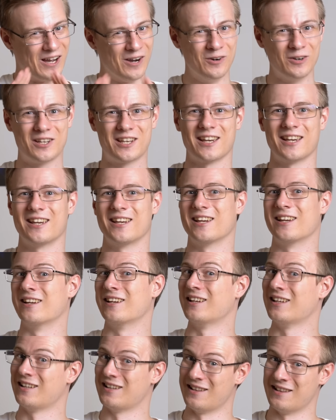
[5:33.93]
Okay,
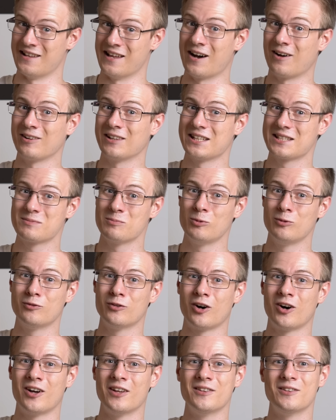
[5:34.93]
now let's move
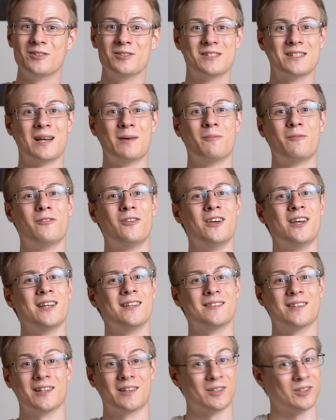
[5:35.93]
on to
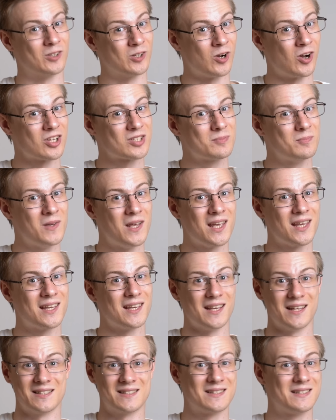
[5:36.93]
something that
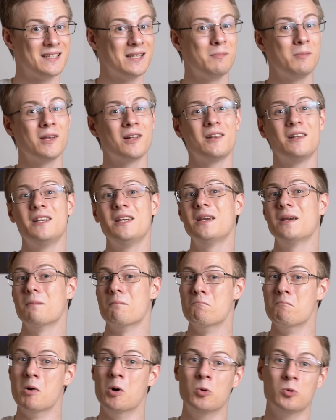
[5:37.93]
Cosmic is seemingly
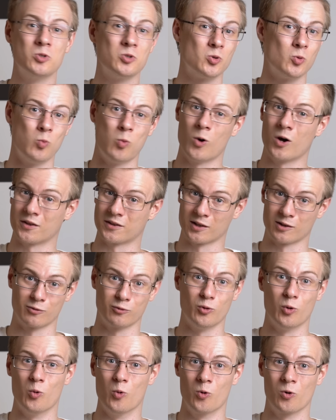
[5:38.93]
most wanted
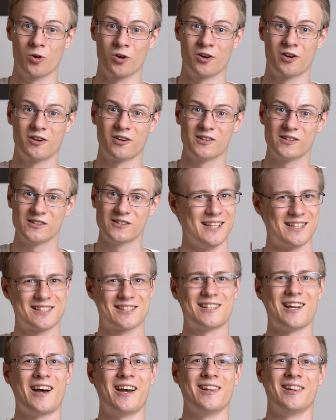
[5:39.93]
for. It's
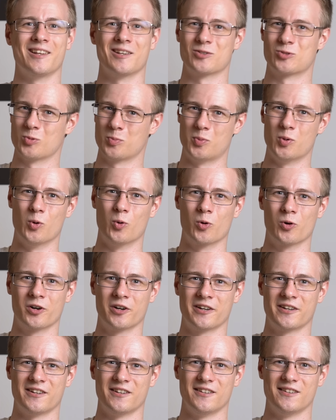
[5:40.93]
tiling
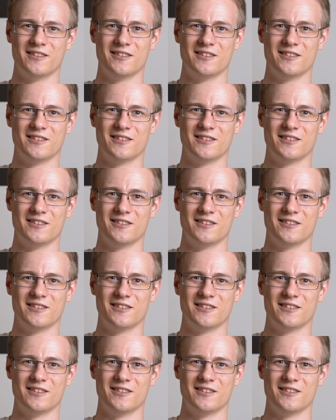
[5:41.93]
support.